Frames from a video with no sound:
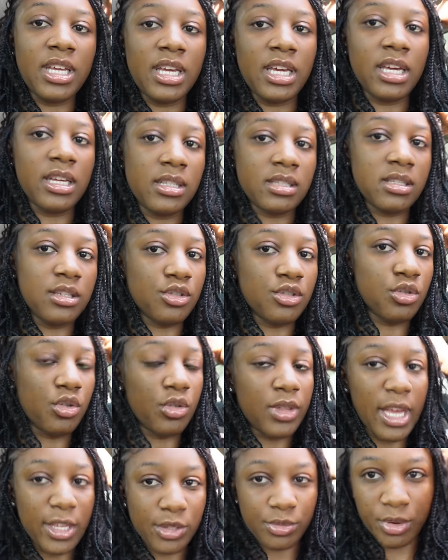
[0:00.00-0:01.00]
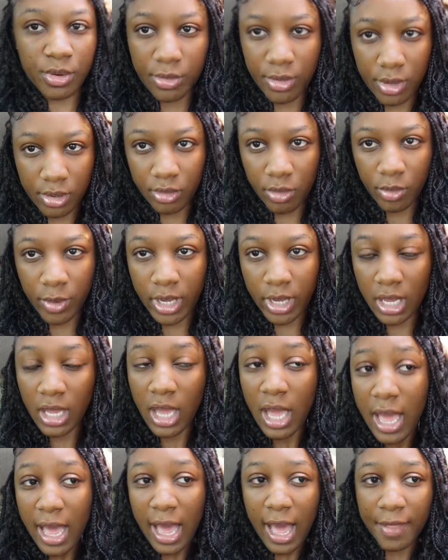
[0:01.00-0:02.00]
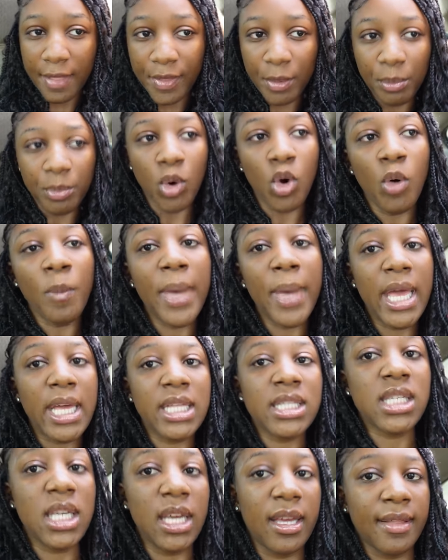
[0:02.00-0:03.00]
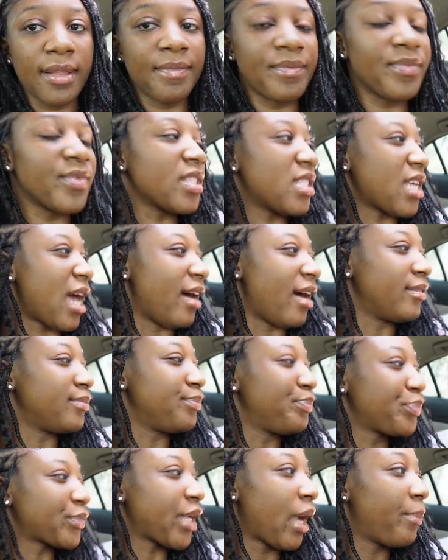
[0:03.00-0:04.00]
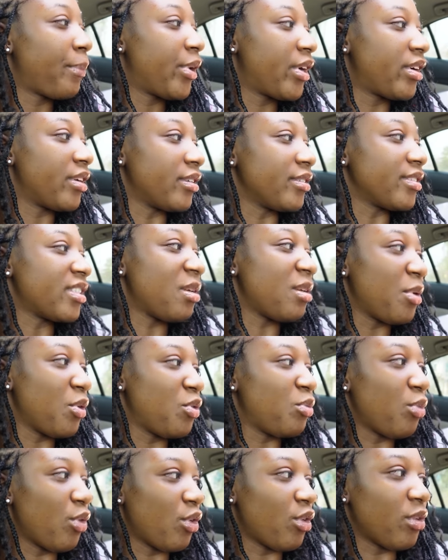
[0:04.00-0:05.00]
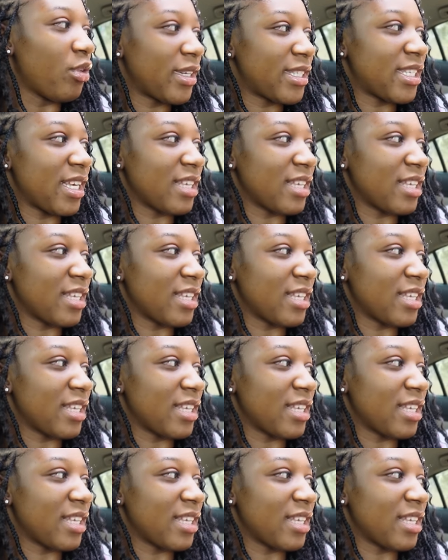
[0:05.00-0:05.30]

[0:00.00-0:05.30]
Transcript: A&C, so that's where we're going at the moment. And uh, her, what